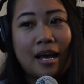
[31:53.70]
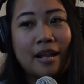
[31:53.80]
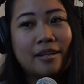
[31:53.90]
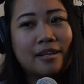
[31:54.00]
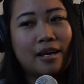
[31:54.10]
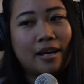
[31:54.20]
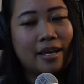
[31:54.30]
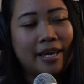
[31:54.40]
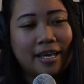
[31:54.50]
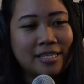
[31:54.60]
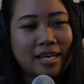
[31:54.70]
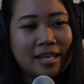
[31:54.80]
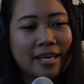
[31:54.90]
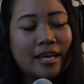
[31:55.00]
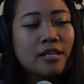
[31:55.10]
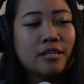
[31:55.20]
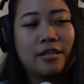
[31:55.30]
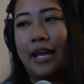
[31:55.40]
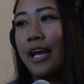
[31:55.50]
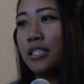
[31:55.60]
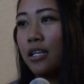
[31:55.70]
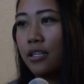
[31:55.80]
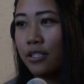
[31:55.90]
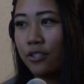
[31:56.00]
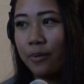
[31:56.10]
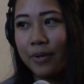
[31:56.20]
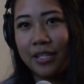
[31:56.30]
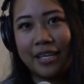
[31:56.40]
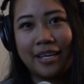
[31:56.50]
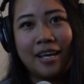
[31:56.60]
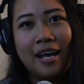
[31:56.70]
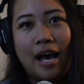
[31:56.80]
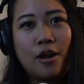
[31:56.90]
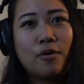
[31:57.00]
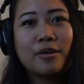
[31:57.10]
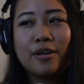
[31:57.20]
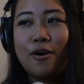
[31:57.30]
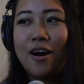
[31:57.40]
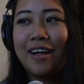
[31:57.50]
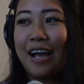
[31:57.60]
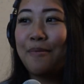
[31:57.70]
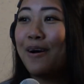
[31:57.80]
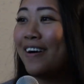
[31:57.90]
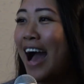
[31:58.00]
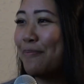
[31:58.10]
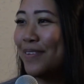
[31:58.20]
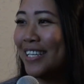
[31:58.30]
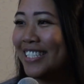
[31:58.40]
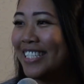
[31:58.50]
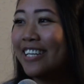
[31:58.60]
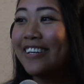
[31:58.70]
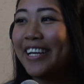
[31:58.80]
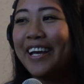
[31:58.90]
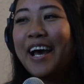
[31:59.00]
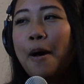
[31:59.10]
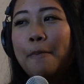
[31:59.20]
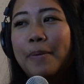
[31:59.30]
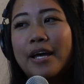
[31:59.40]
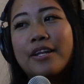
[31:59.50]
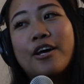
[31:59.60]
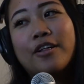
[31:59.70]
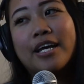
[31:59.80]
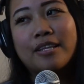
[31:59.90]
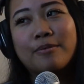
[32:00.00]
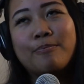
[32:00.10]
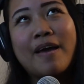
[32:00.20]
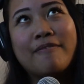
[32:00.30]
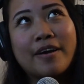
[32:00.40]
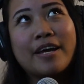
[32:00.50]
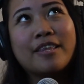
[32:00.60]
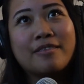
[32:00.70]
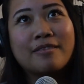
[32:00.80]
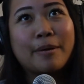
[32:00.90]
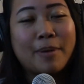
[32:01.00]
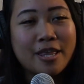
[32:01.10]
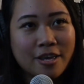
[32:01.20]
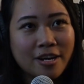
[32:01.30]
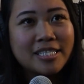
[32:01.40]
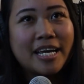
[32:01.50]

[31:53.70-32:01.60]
And I hate it's not that I hate telling this story, but it's like I don't want to go all like I'm all happy and cheery. But no, like my third